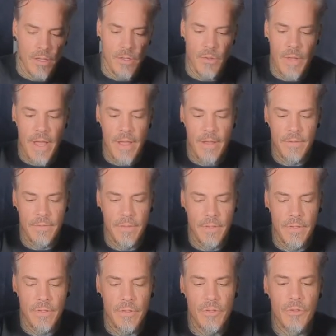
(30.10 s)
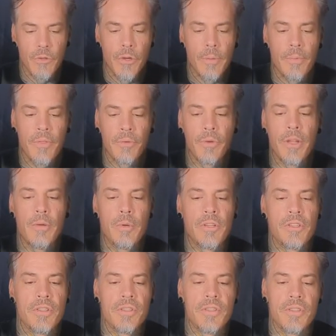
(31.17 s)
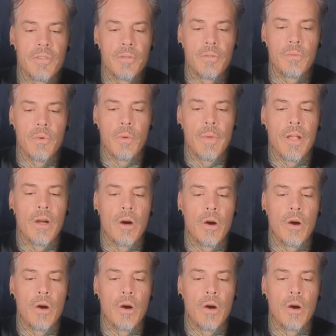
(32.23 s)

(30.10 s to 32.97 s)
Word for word: you have True Grip 3, which is what we